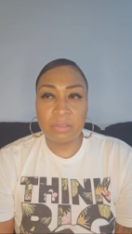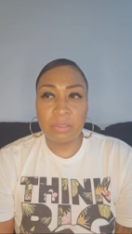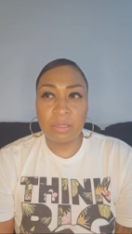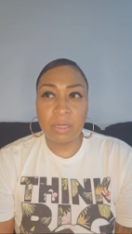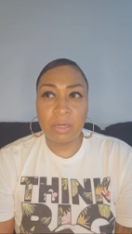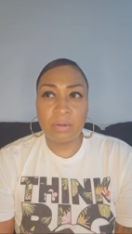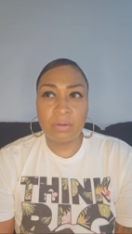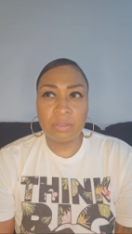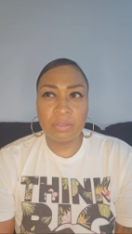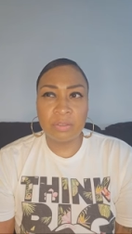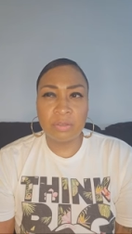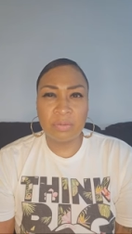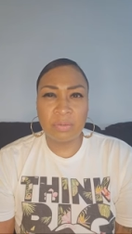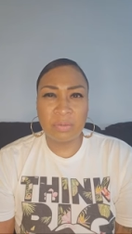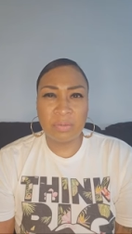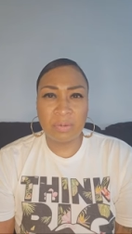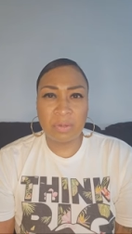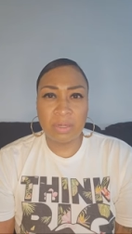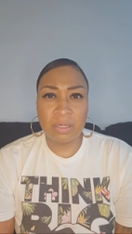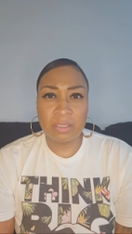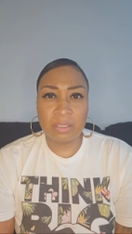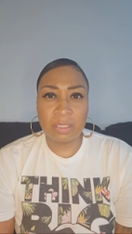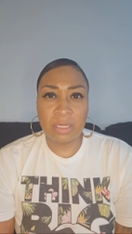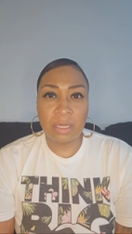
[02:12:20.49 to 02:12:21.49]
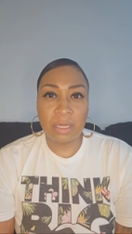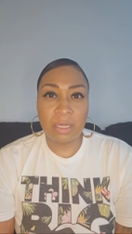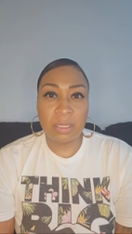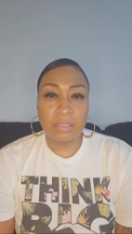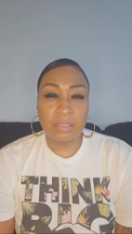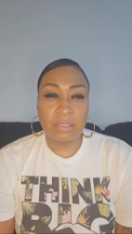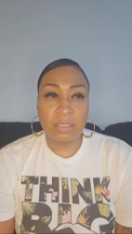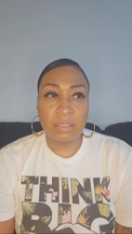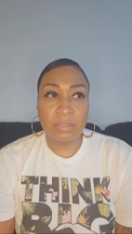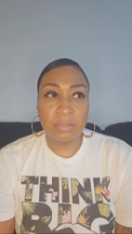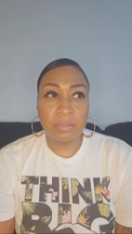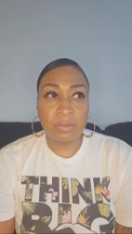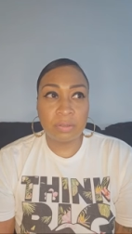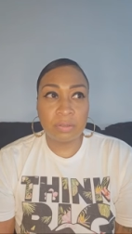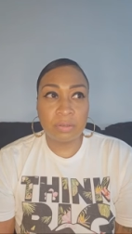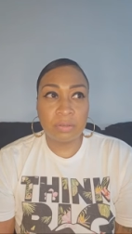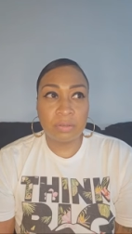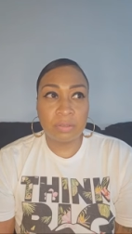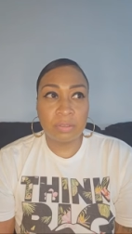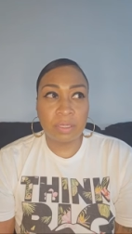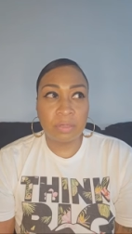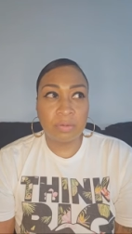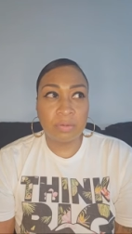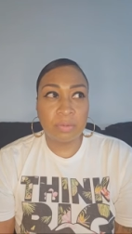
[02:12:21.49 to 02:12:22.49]
I was stupid because I had
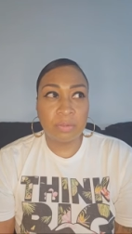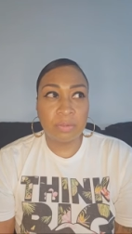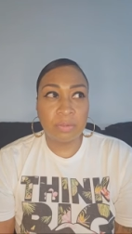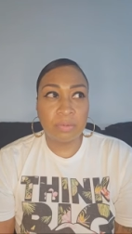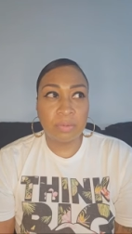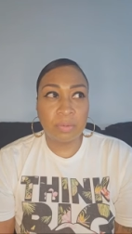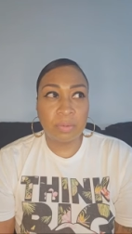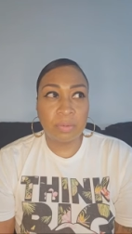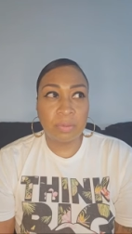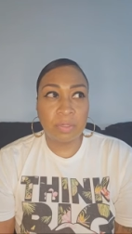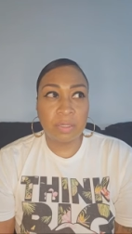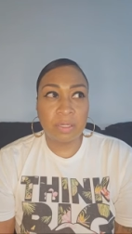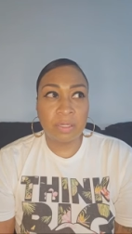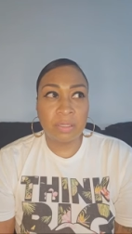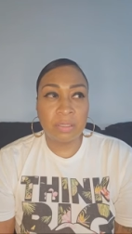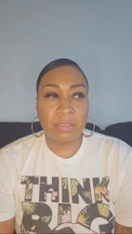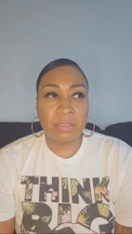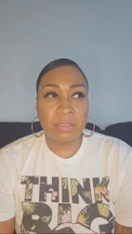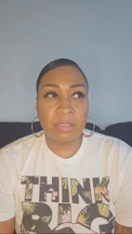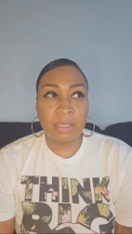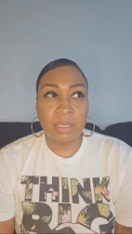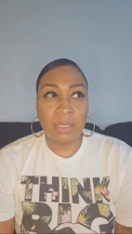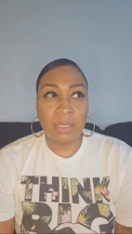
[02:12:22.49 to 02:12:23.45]
tattoos. I was stupid because